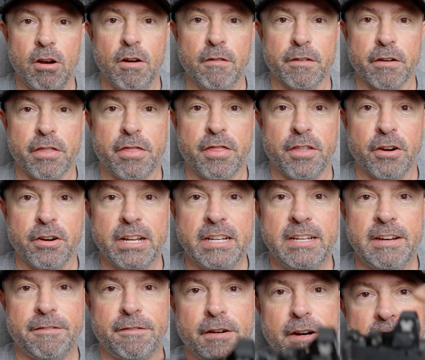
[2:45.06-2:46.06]
over 30
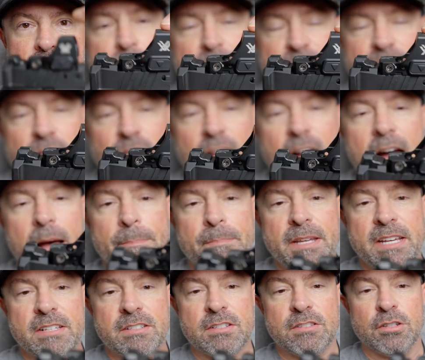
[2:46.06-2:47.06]
different pistol
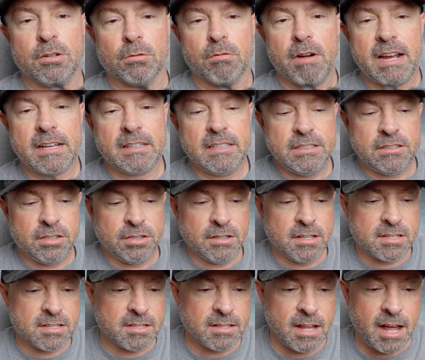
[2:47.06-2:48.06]
optics directly to the
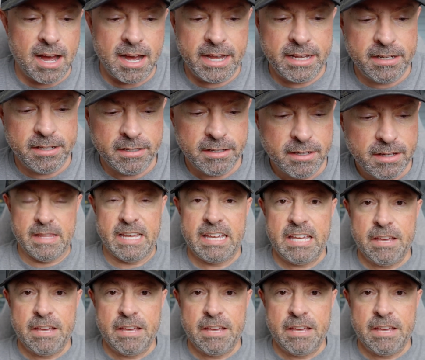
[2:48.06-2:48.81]
slide. They